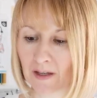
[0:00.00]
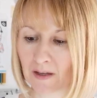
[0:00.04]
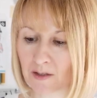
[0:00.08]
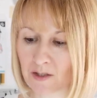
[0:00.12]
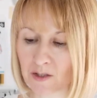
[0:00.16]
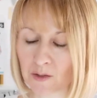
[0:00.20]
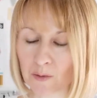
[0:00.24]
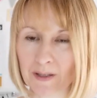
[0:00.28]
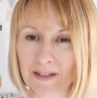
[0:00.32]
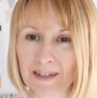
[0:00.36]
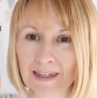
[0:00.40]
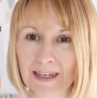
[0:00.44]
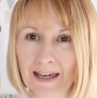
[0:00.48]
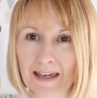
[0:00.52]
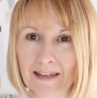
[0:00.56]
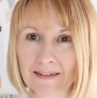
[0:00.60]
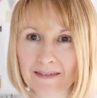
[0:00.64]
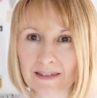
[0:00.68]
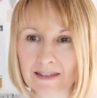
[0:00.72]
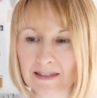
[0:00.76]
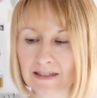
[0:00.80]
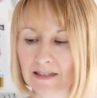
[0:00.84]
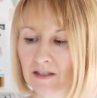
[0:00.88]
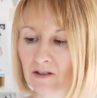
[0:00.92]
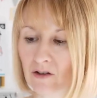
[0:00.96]
So again,
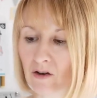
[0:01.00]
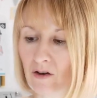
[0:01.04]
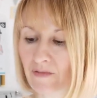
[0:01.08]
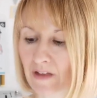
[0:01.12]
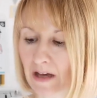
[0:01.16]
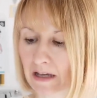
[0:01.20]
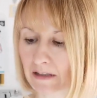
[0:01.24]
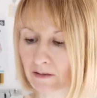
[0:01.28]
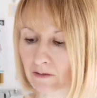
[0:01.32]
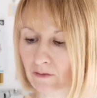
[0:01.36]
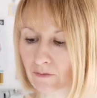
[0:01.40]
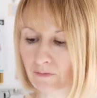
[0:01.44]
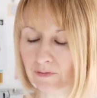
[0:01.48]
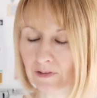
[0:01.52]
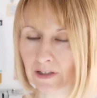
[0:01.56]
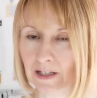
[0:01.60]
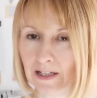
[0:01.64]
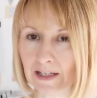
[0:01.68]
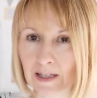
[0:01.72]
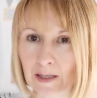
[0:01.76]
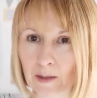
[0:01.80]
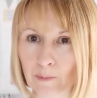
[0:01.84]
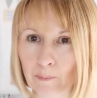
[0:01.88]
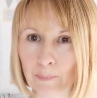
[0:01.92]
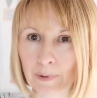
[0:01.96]
this has got that
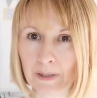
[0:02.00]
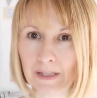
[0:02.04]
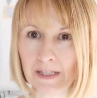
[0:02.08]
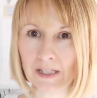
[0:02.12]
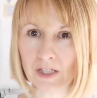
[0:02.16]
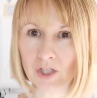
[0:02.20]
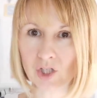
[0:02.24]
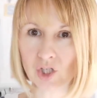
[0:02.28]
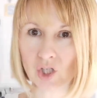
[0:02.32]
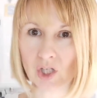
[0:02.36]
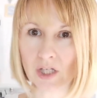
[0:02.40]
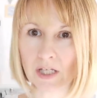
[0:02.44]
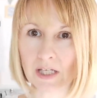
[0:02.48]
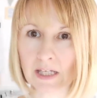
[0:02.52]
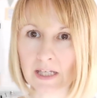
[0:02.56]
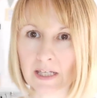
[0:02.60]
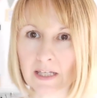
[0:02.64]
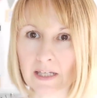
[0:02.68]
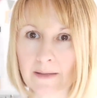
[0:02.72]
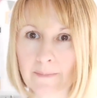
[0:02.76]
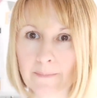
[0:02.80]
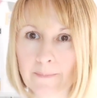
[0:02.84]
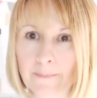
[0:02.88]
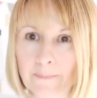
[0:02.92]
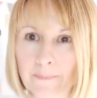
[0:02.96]
lovely
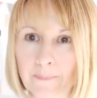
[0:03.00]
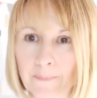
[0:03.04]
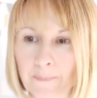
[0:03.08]
peachy